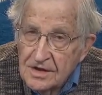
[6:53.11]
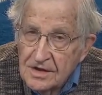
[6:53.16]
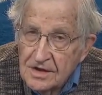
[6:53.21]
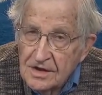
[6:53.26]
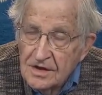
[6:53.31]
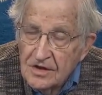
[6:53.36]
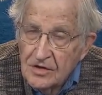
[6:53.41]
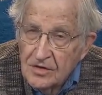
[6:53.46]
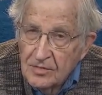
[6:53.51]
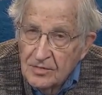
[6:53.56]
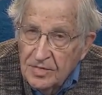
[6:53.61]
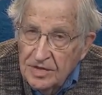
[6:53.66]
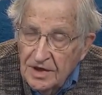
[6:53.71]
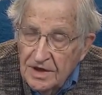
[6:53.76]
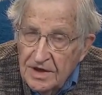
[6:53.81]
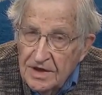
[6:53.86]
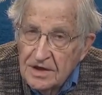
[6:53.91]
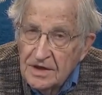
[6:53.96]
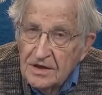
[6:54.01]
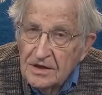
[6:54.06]
an
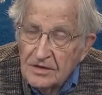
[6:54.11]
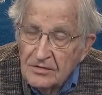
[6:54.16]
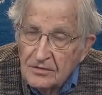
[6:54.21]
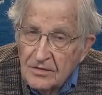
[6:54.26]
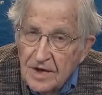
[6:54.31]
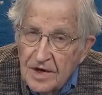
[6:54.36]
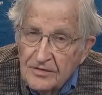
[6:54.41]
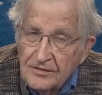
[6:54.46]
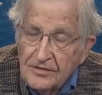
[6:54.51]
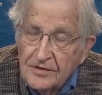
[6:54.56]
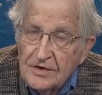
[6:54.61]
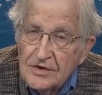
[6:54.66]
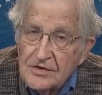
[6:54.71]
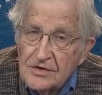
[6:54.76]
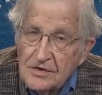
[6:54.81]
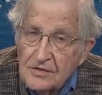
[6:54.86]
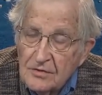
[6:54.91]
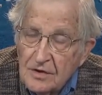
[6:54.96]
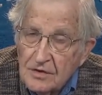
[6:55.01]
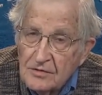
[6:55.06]
oblique
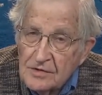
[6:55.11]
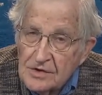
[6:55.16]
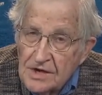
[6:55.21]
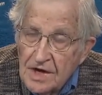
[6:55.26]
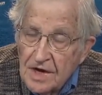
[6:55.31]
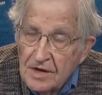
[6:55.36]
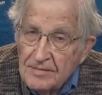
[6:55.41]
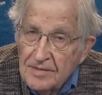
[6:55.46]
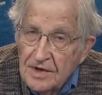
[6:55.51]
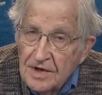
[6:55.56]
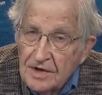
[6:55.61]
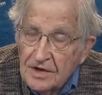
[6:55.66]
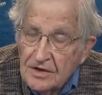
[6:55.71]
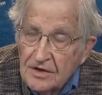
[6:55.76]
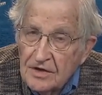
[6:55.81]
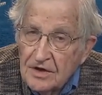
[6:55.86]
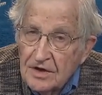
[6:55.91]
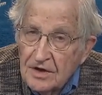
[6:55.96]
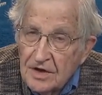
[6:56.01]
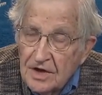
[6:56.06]
reference to what was happening in
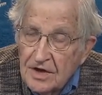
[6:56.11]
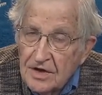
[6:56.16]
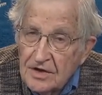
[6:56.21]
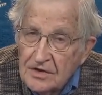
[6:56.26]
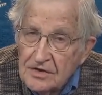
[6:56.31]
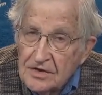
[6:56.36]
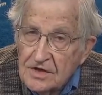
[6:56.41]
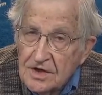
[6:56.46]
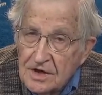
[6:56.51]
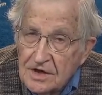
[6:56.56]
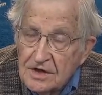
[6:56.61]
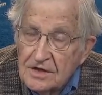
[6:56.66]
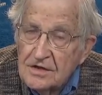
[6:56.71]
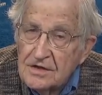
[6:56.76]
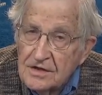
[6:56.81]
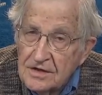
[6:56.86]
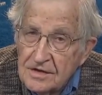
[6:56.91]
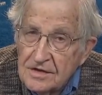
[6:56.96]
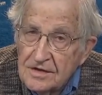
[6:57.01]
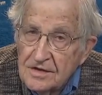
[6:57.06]
the United
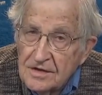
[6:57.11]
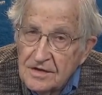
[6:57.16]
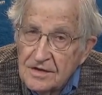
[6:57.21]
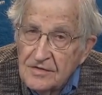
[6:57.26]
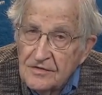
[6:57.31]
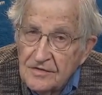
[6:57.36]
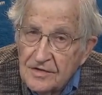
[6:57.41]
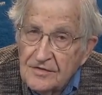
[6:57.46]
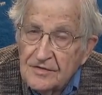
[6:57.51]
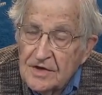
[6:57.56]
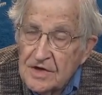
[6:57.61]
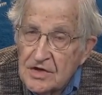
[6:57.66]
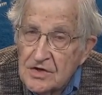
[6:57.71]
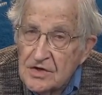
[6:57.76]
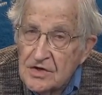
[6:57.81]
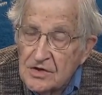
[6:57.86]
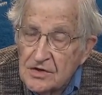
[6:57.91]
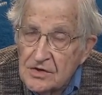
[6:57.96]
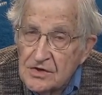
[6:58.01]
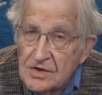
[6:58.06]
States 15
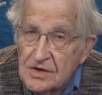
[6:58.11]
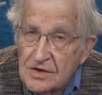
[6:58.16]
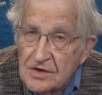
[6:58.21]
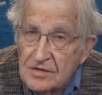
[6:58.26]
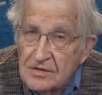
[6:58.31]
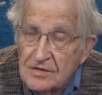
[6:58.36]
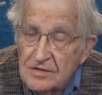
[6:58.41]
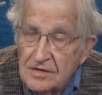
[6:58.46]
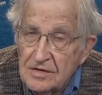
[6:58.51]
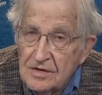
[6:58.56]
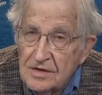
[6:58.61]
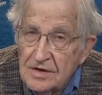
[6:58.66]
years ago.